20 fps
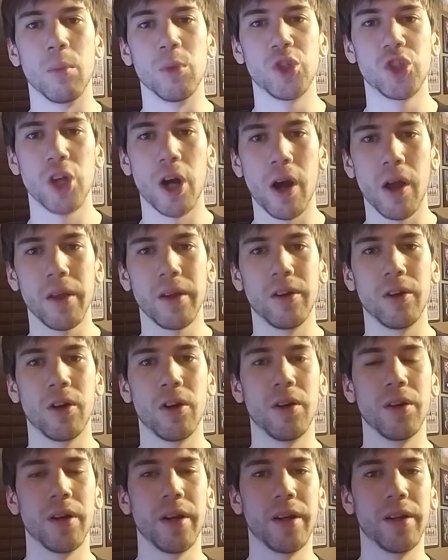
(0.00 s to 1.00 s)
Charlotte and
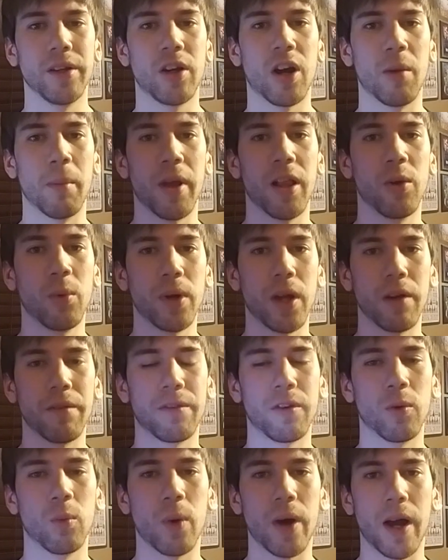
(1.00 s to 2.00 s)
her and Carmella went out
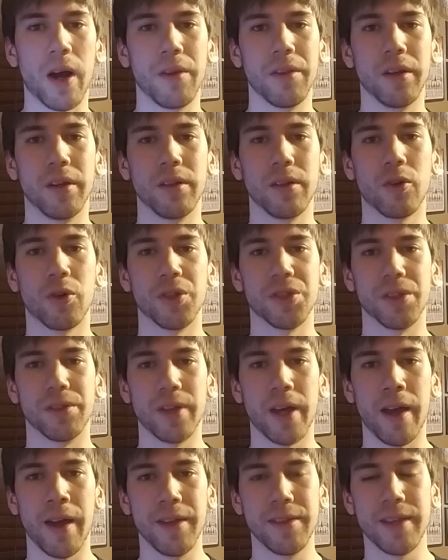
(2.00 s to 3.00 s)
for a while, and then, of course,
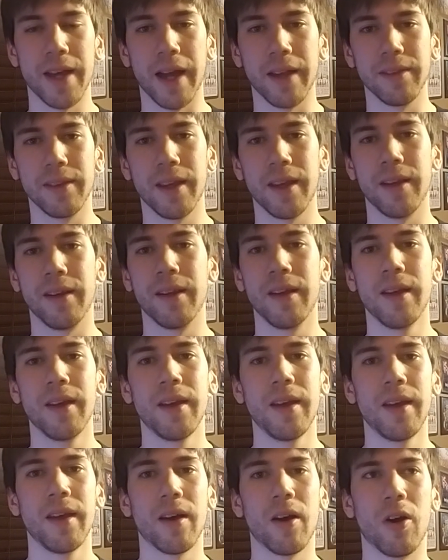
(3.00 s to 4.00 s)
Natalya tagged in.
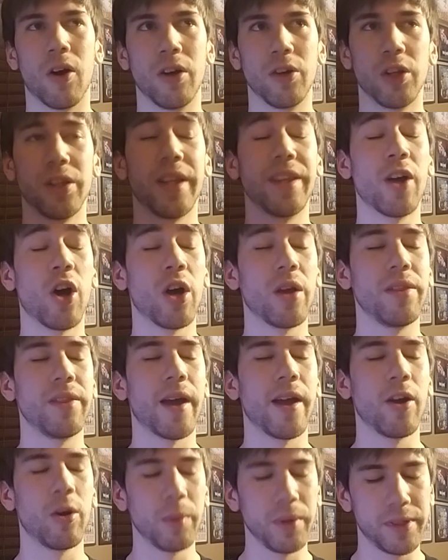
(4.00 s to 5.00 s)
Or
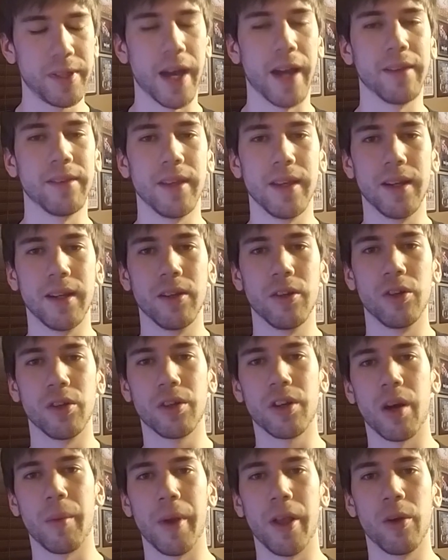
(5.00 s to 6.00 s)
Naomi tagged in, and her
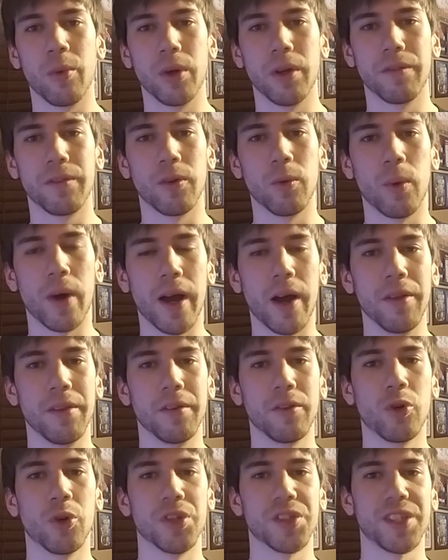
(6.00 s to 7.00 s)
and Carmella went out for a while, and
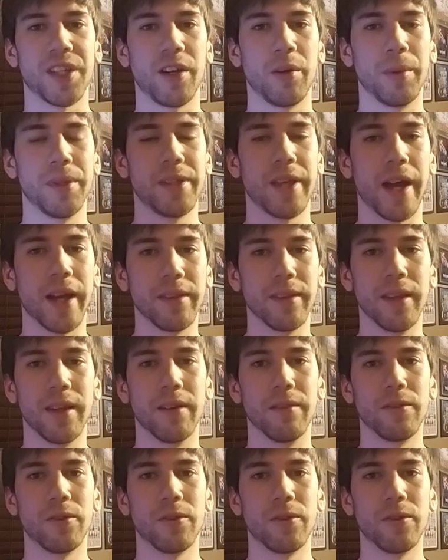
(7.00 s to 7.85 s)
then, of course, Naomi tagged in.